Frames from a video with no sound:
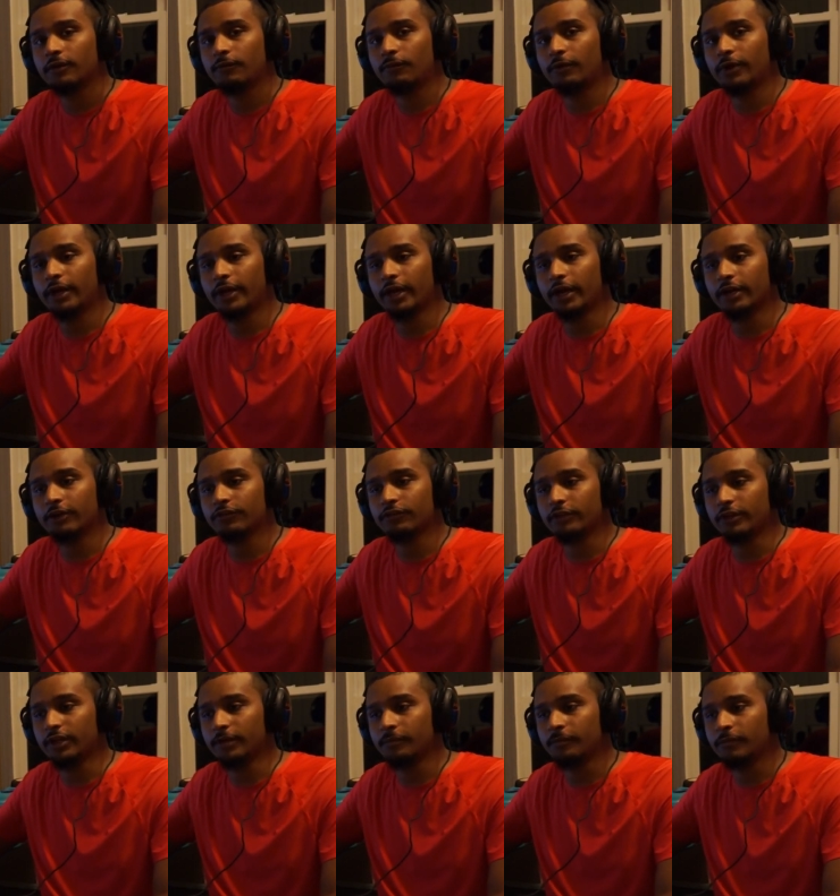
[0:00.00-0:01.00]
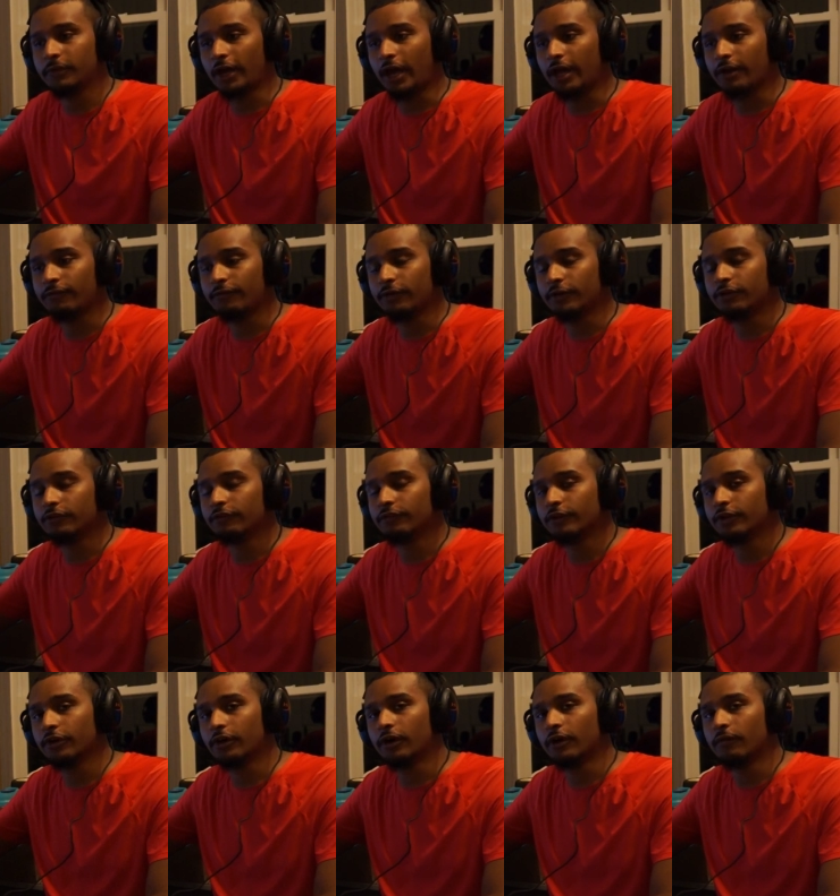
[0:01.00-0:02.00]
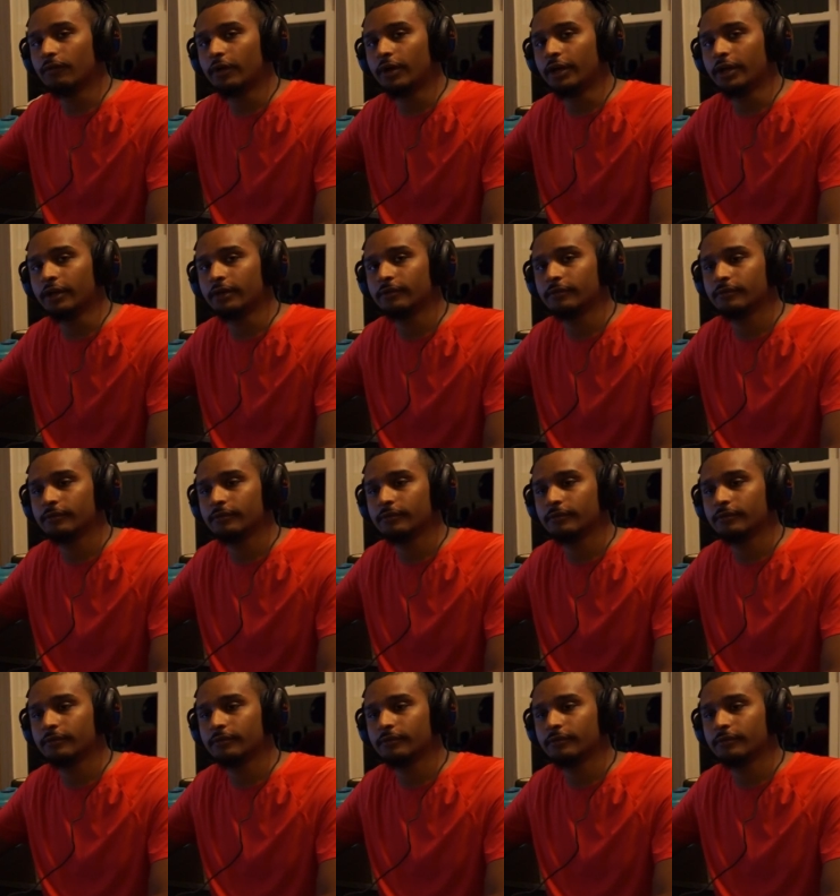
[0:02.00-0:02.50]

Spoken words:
when I actually got footage of the car running.